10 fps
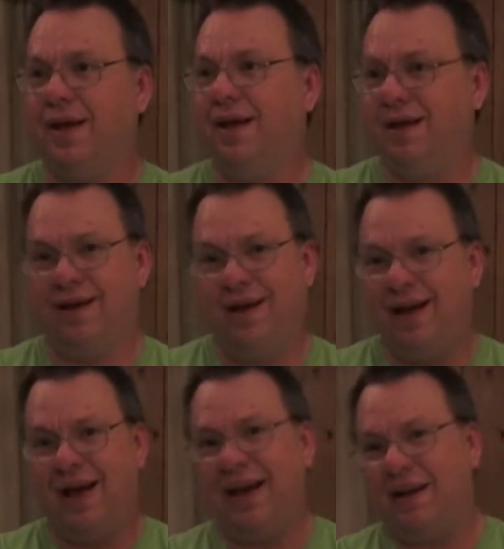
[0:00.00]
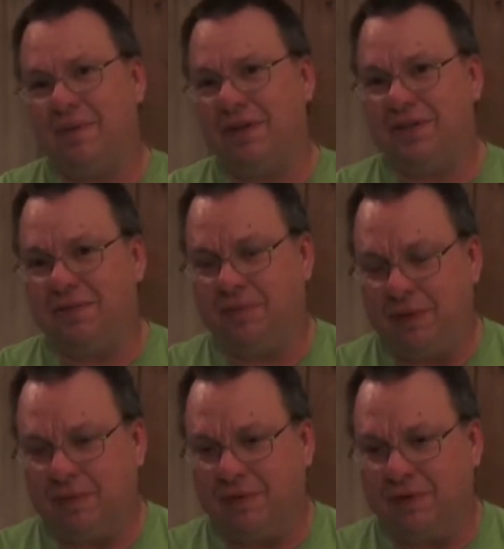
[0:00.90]
I had a bunch of
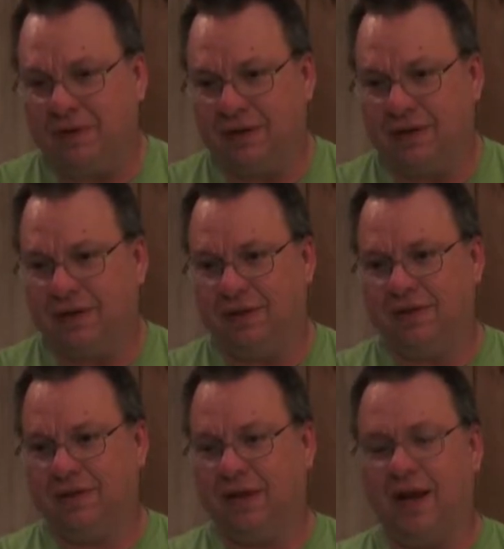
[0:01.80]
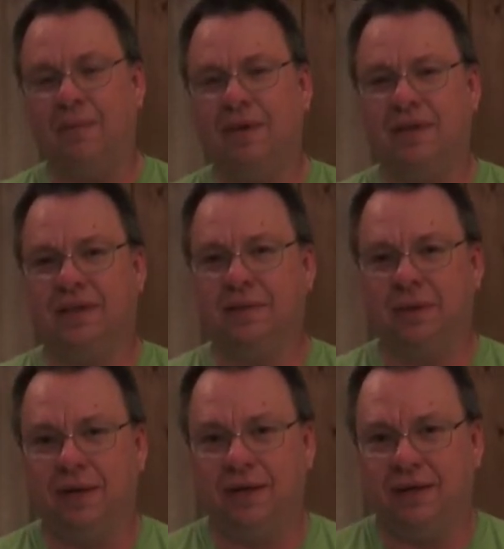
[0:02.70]
people comment on
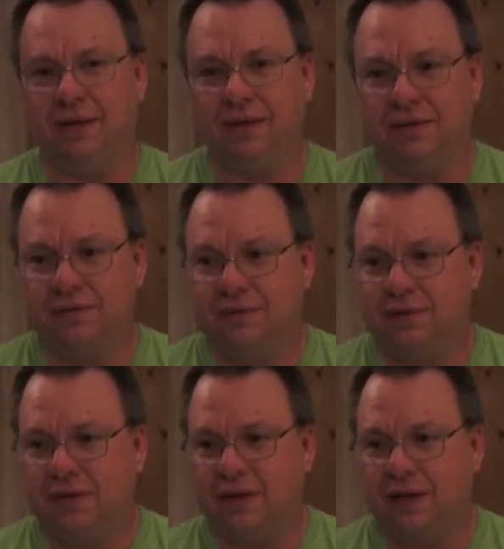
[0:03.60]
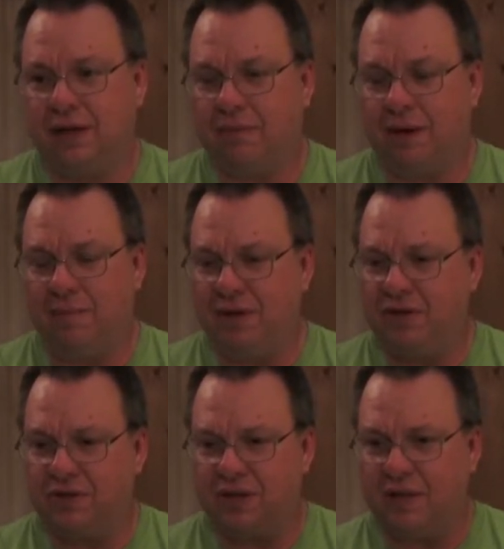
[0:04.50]
my
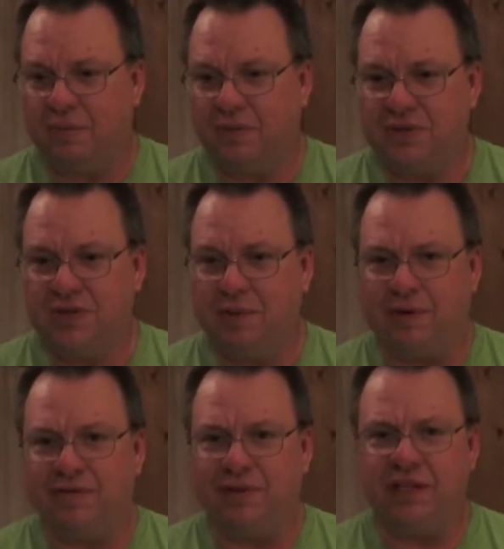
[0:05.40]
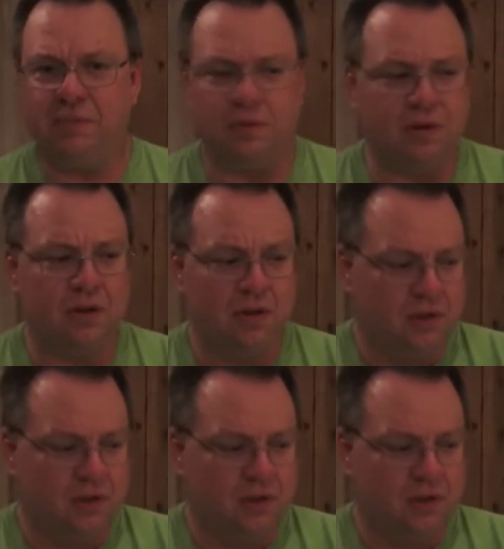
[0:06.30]
picture that I posted up on Facebook.